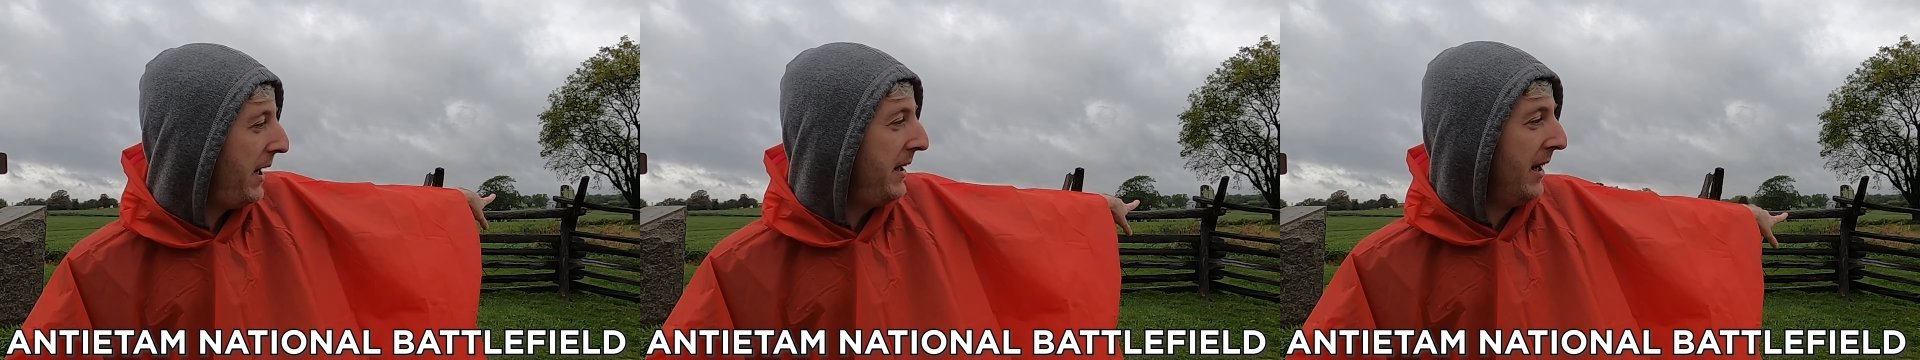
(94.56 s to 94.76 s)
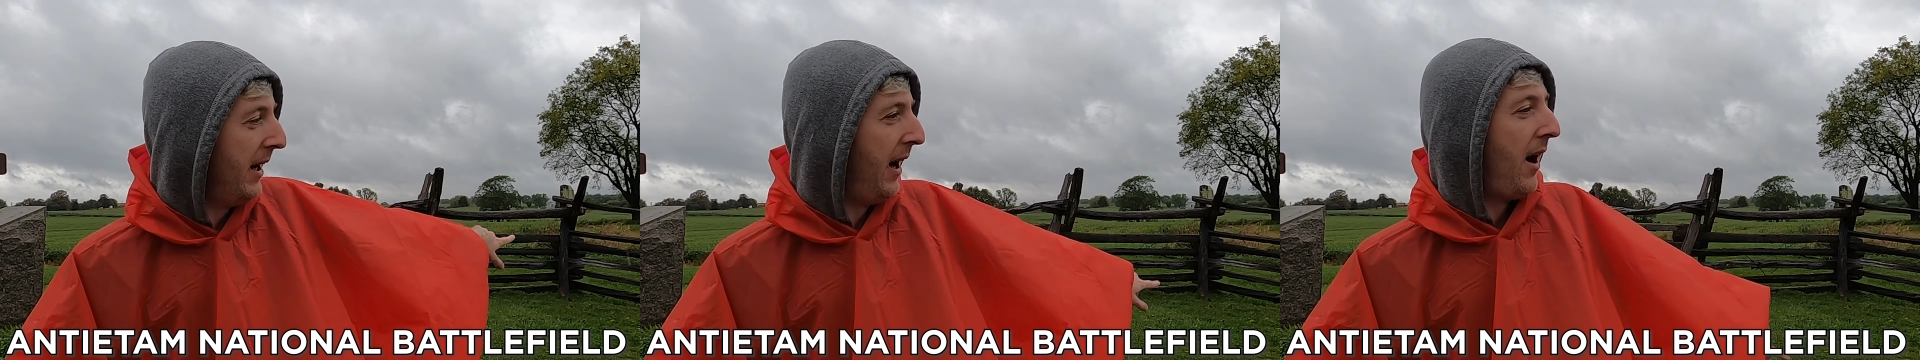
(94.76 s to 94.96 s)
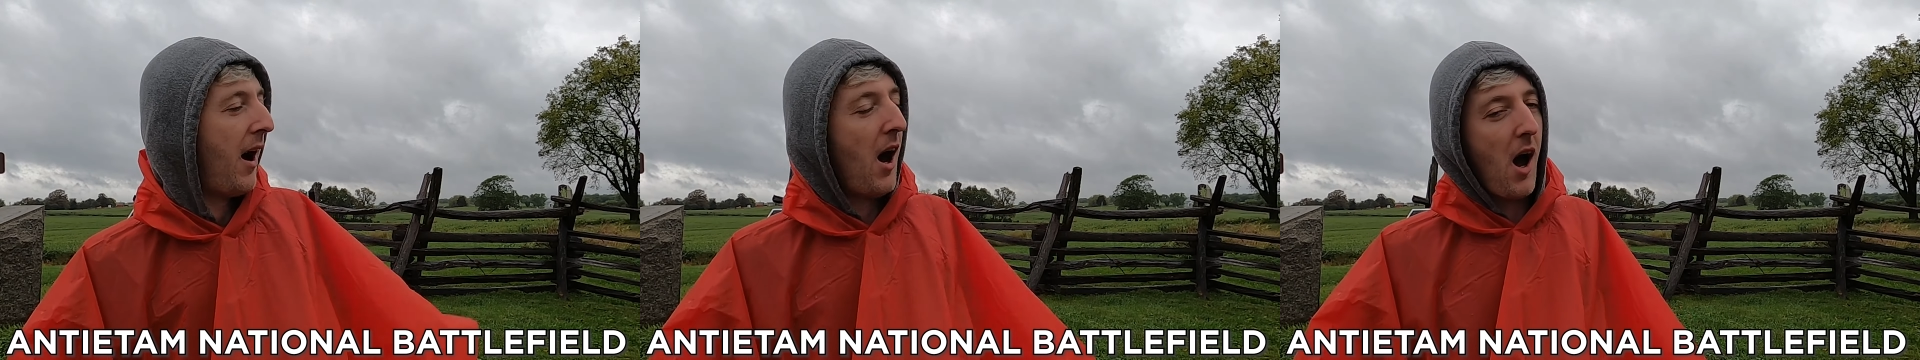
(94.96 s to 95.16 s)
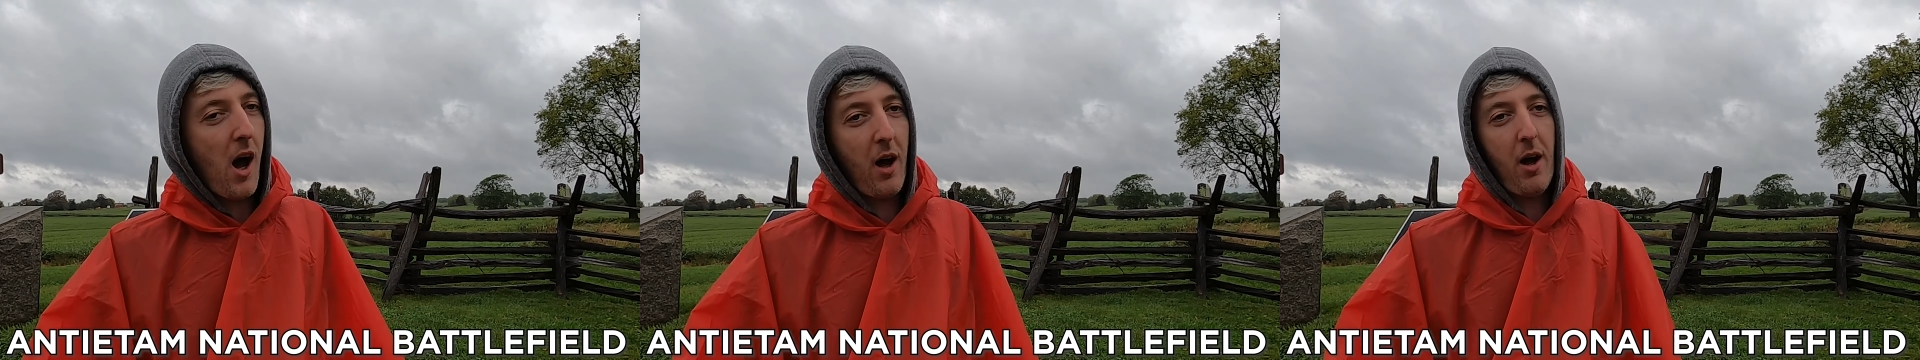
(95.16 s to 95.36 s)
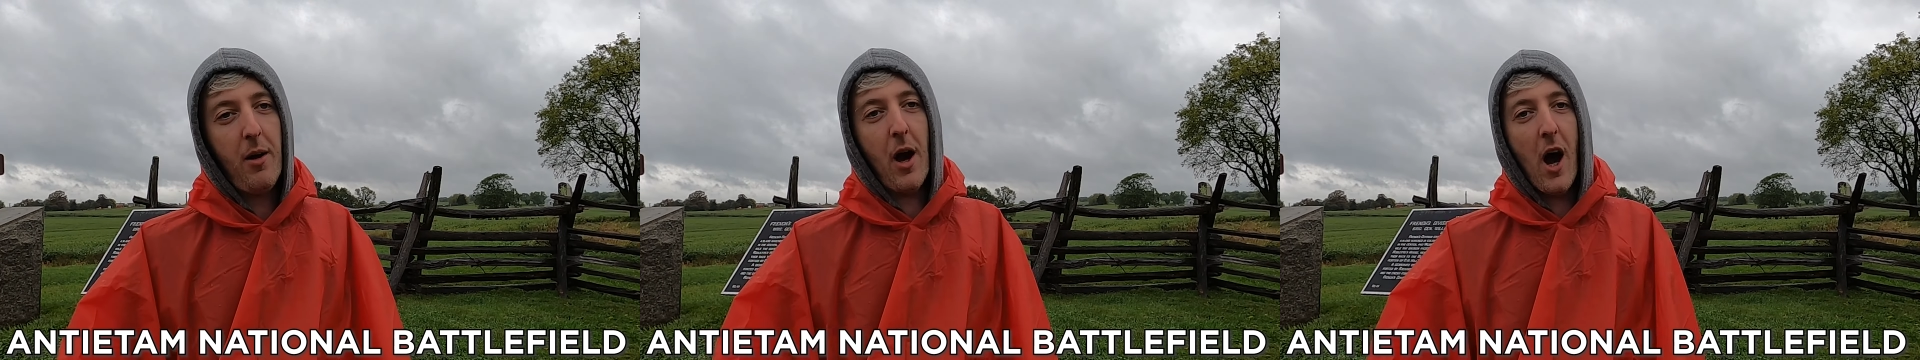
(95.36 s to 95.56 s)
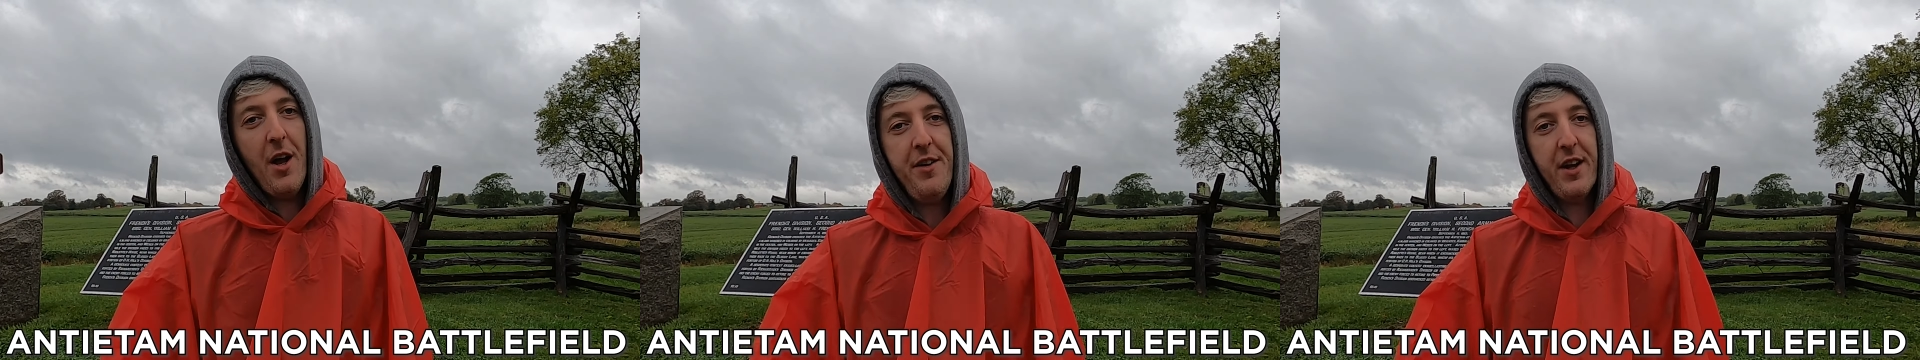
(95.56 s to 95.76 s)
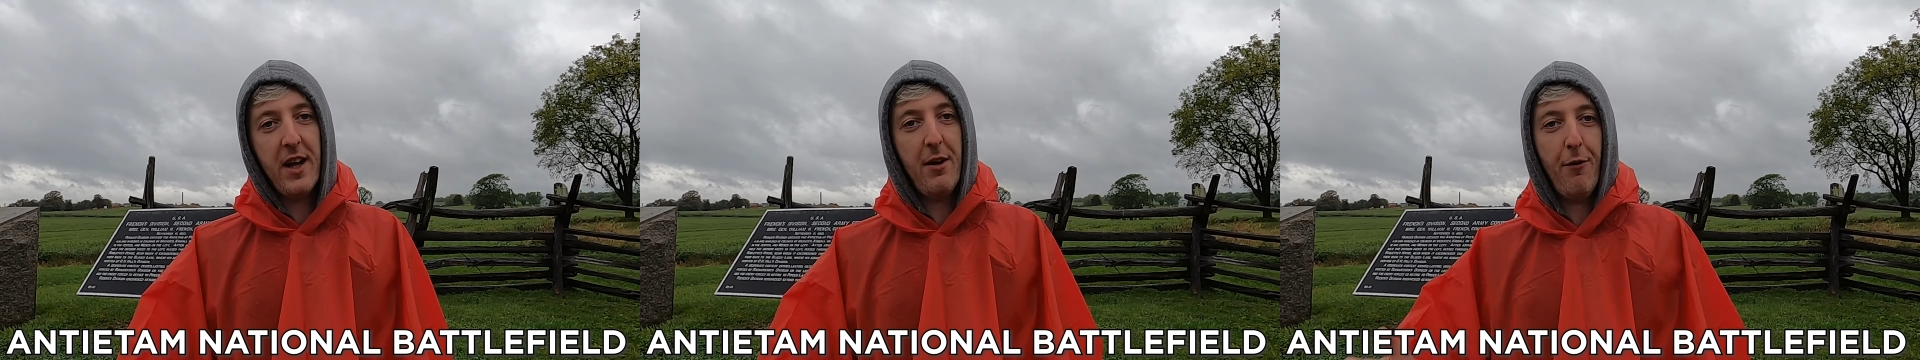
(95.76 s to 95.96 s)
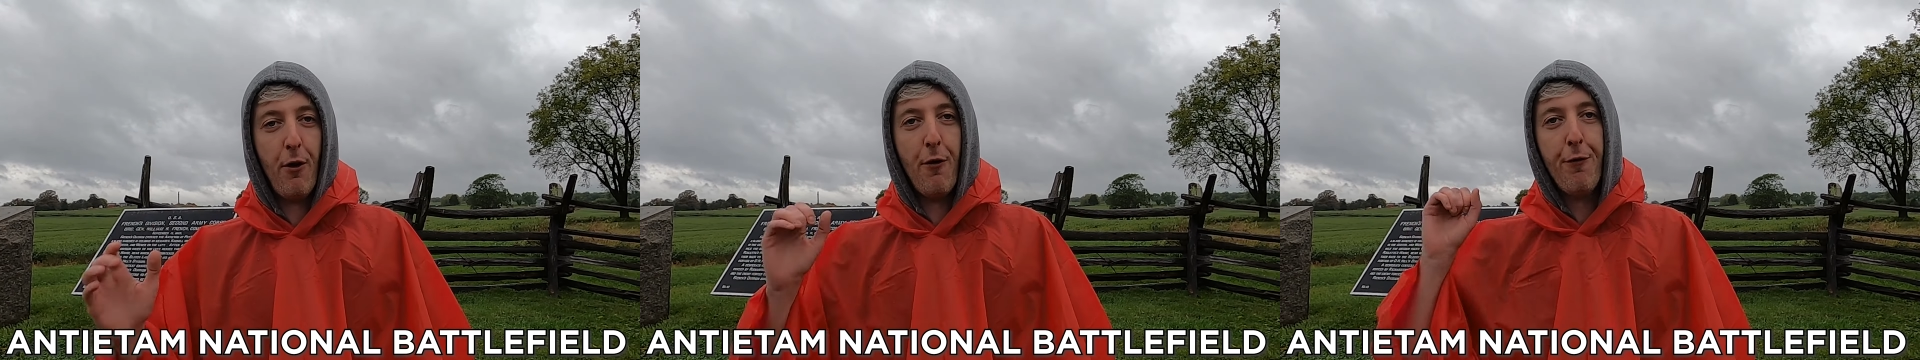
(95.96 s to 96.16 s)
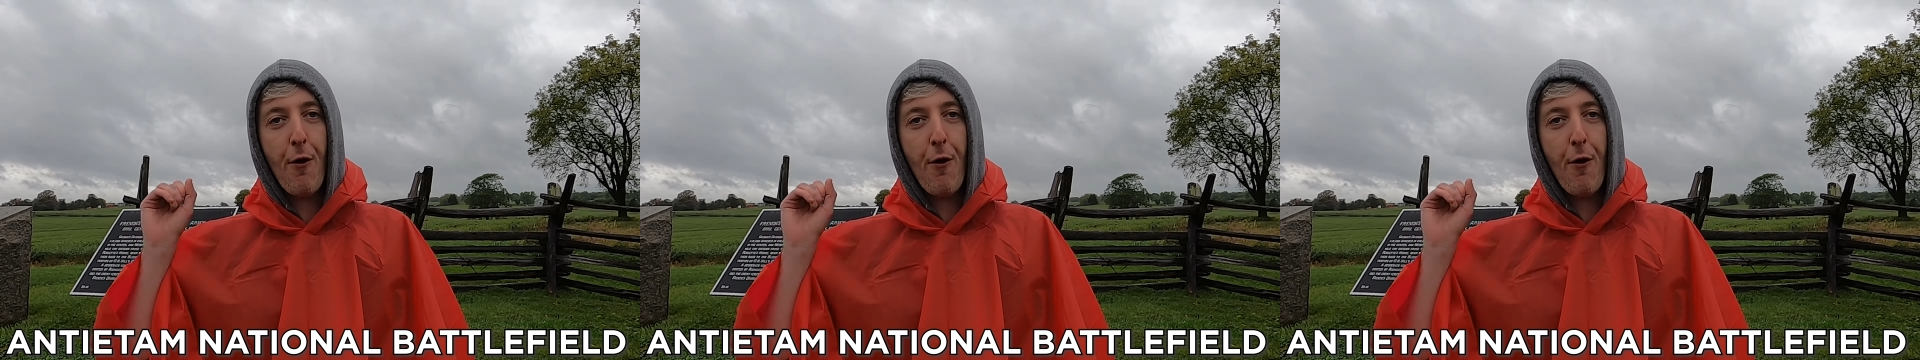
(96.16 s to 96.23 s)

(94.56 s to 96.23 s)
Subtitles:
me and deliver